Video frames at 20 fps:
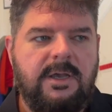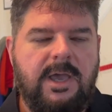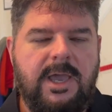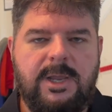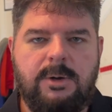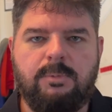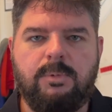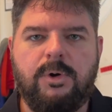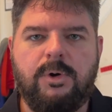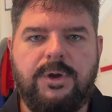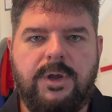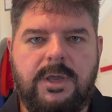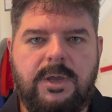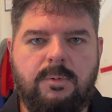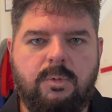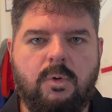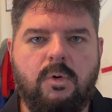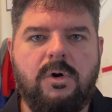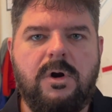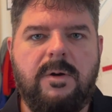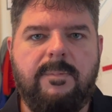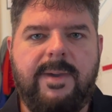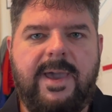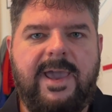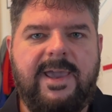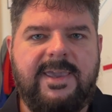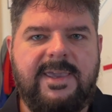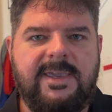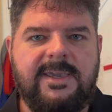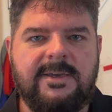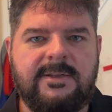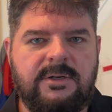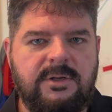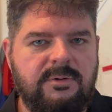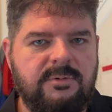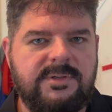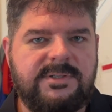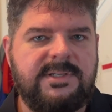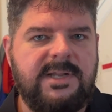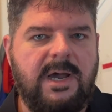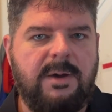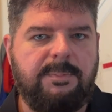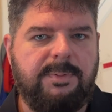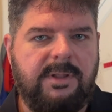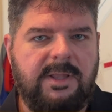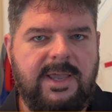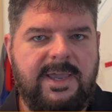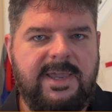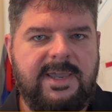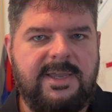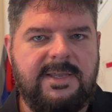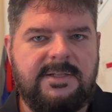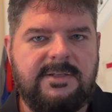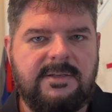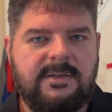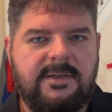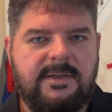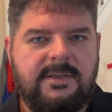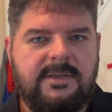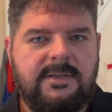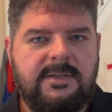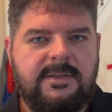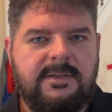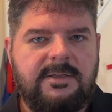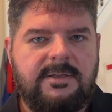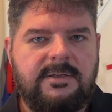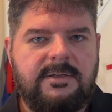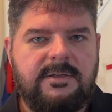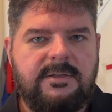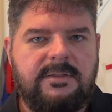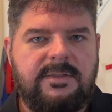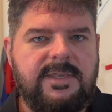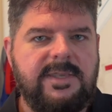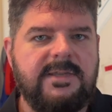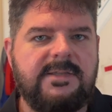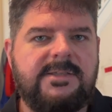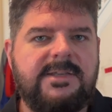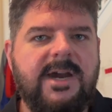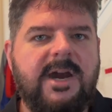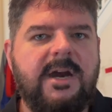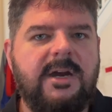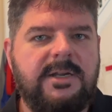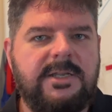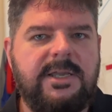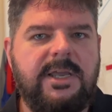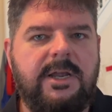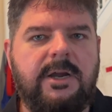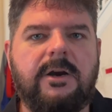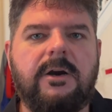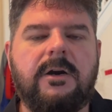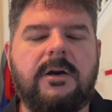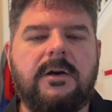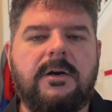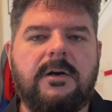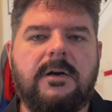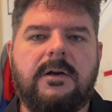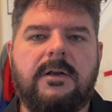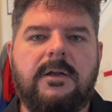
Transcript: a rookie quarterback in who has not played the entire year.